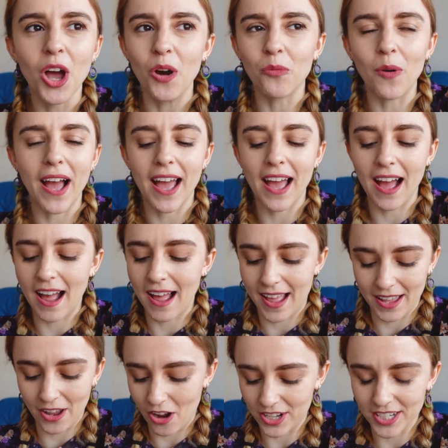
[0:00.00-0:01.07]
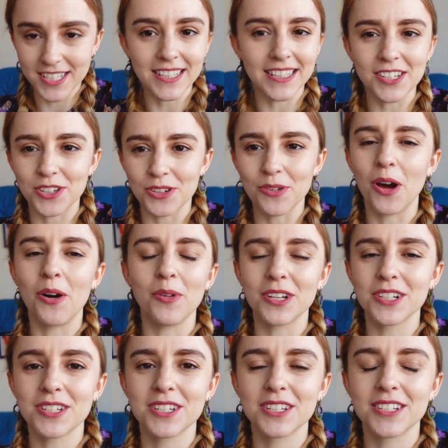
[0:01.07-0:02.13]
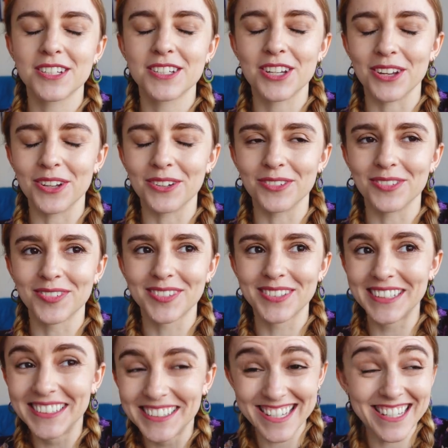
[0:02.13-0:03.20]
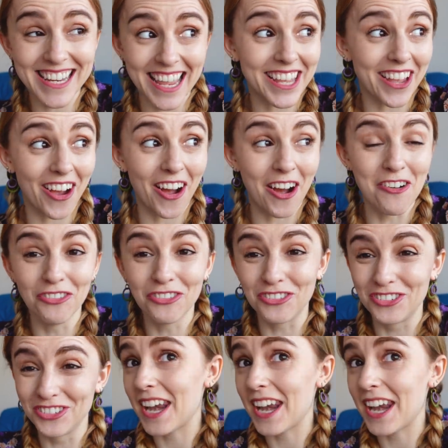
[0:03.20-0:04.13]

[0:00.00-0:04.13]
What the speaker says: where I honestly do not want to take it off.